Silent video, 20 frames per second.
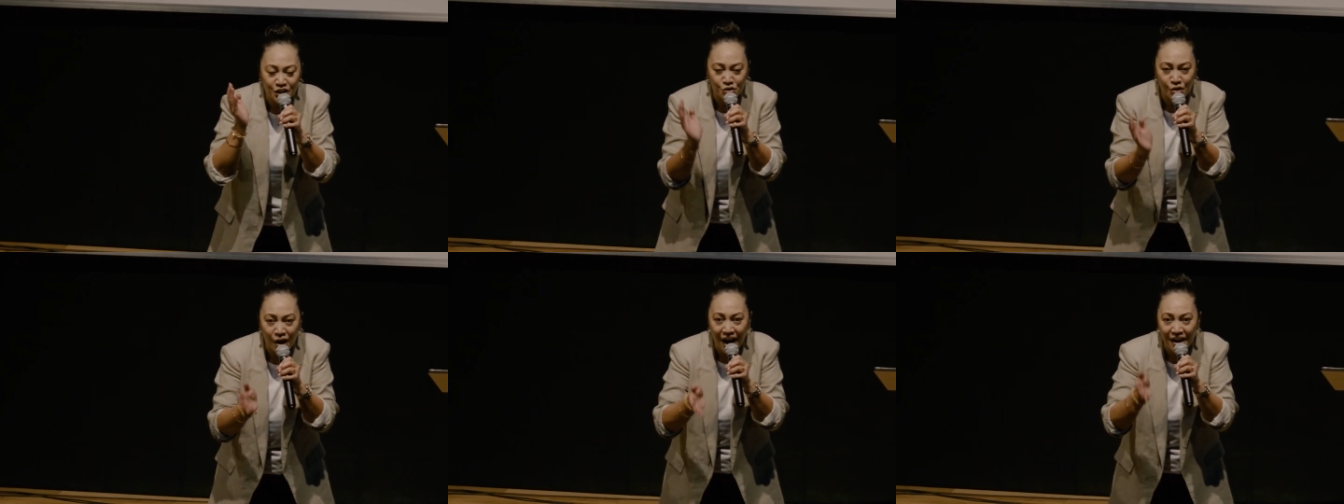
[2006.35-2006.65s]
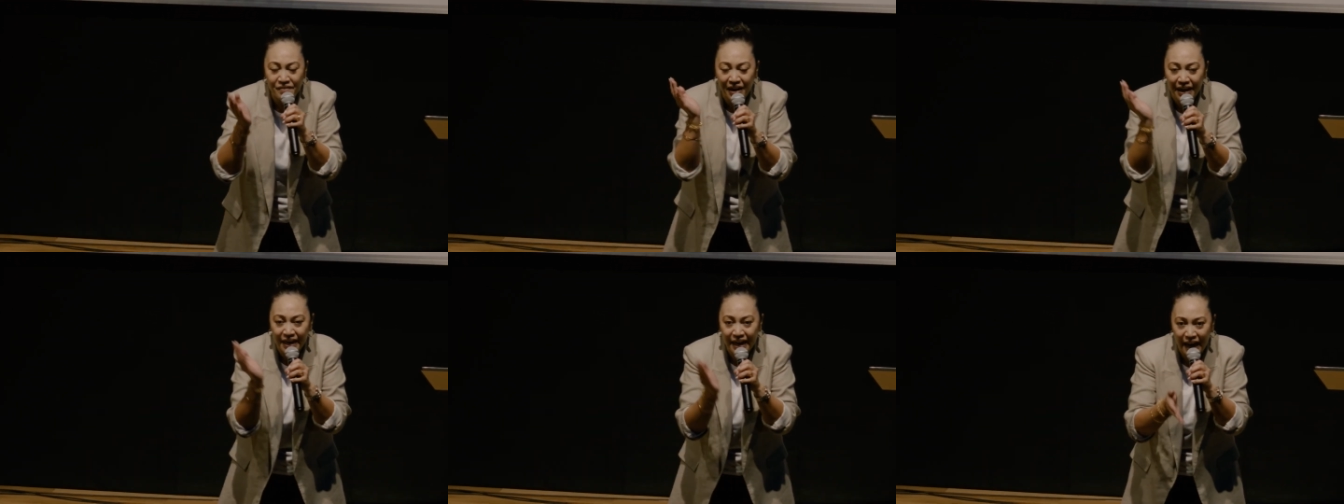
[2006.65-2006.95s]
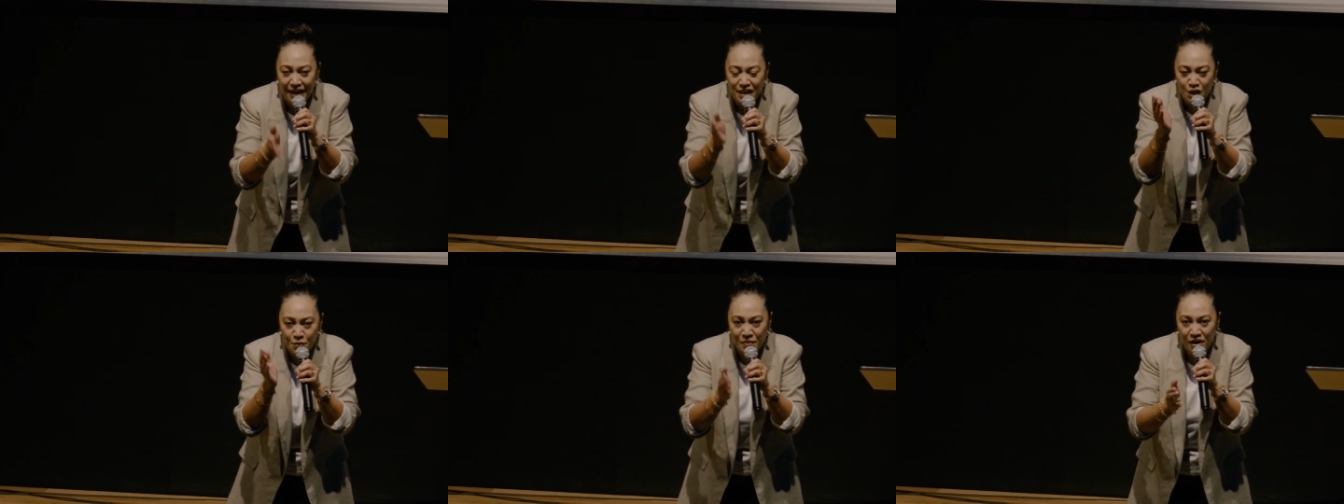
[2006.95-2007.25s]
driver
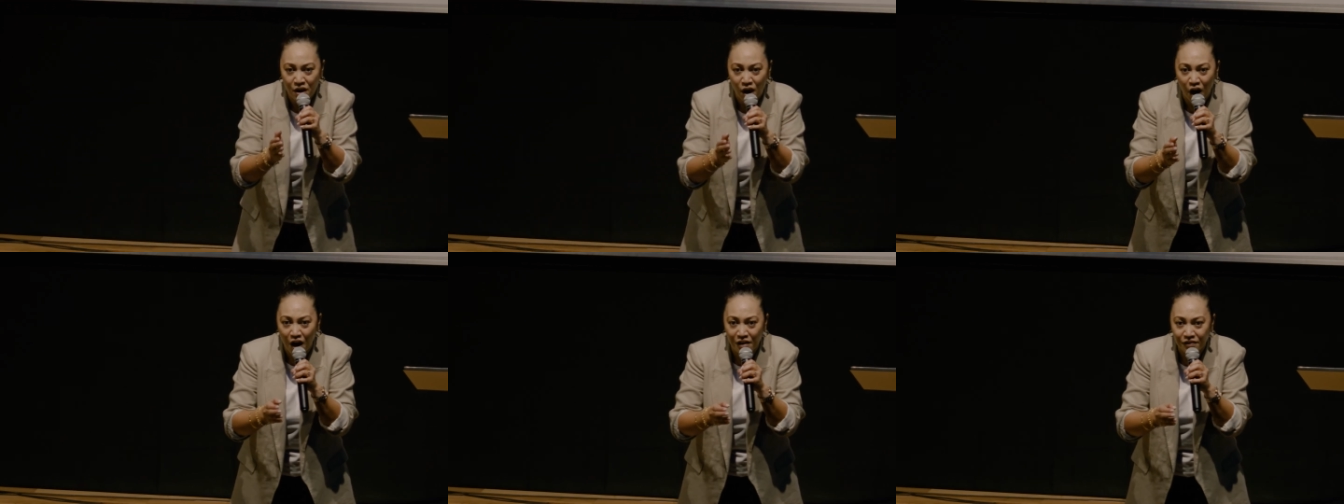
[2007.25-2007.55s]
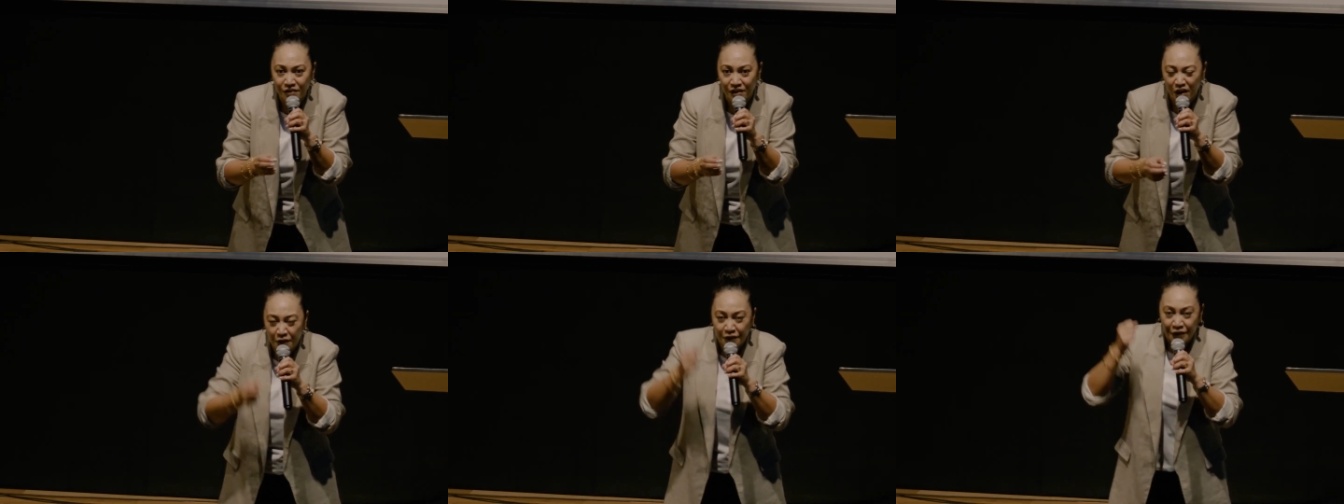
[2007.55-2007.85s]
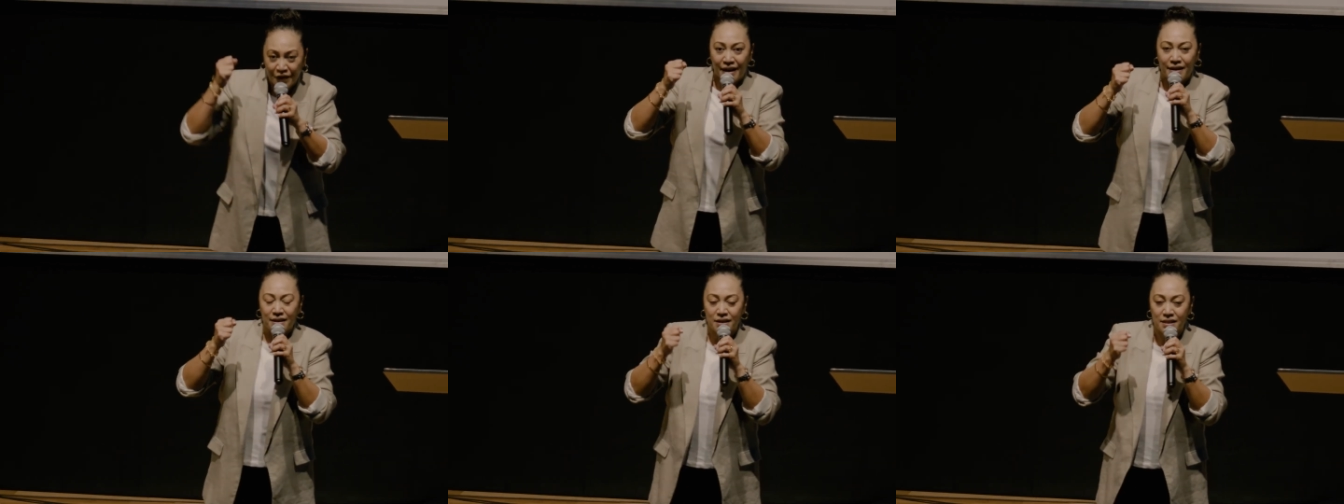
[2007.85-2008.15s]
cuts me off.
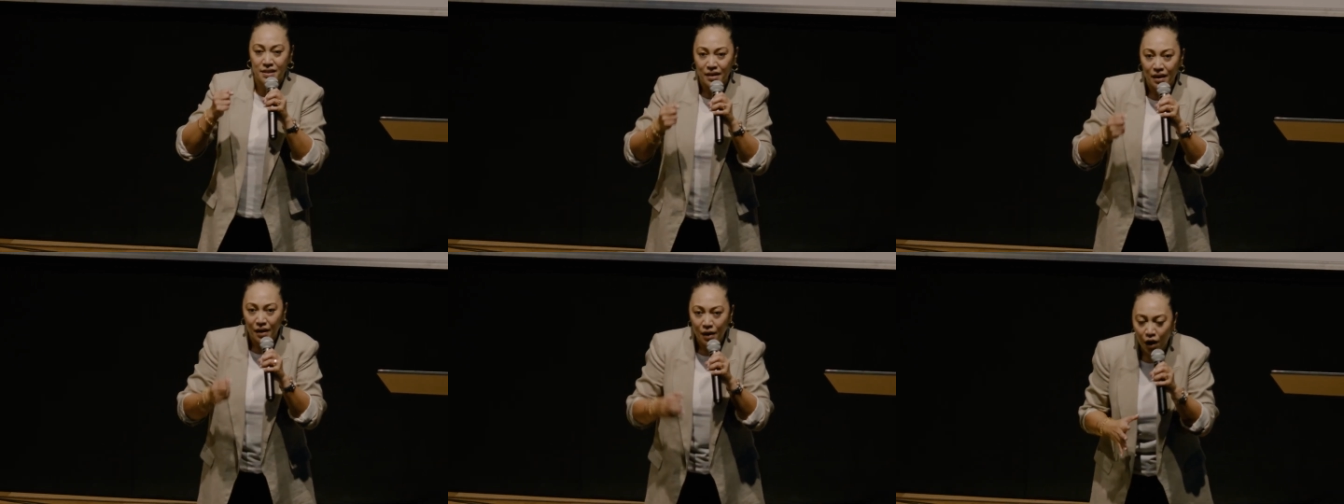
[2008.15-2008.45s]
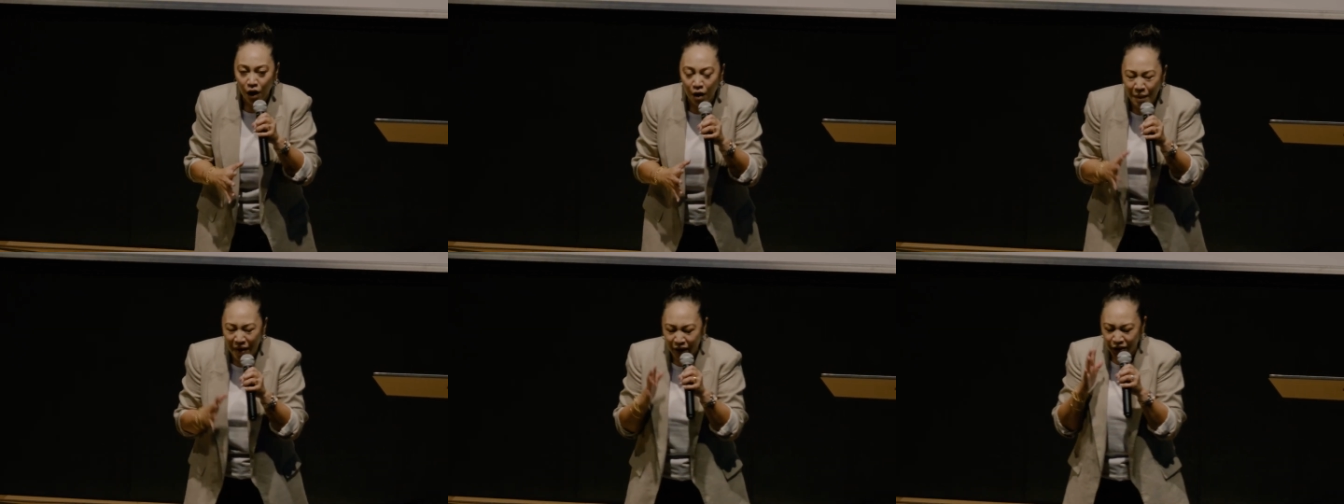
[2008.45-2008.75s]
Offense. Oh my